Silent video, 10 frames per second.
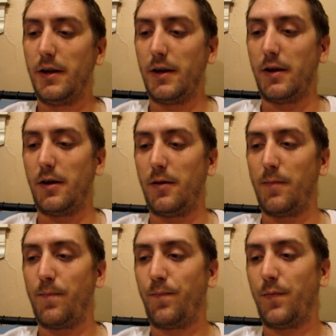I
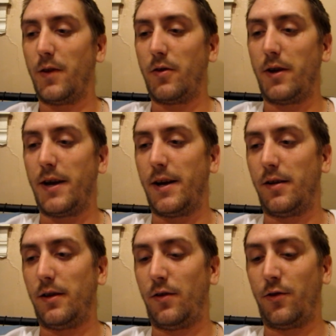had
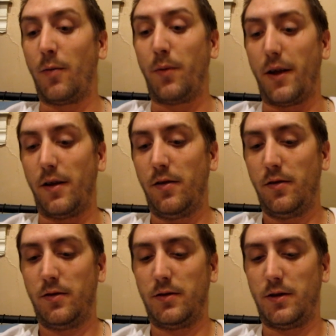at least something.
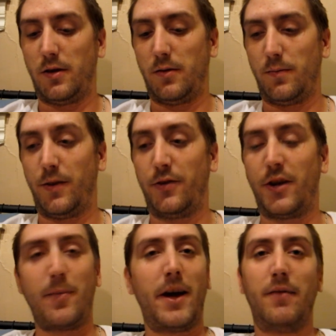This
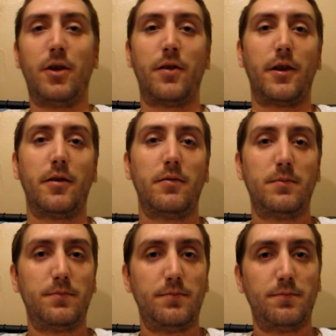time I have nothing.
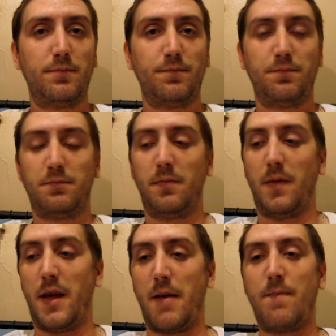
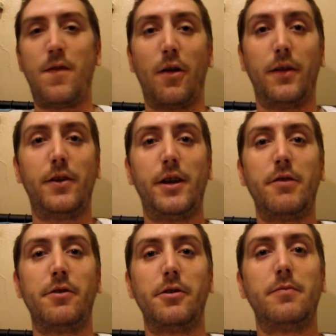I have nothing to
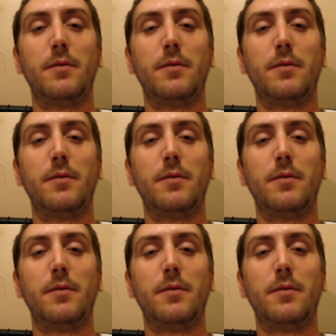give her.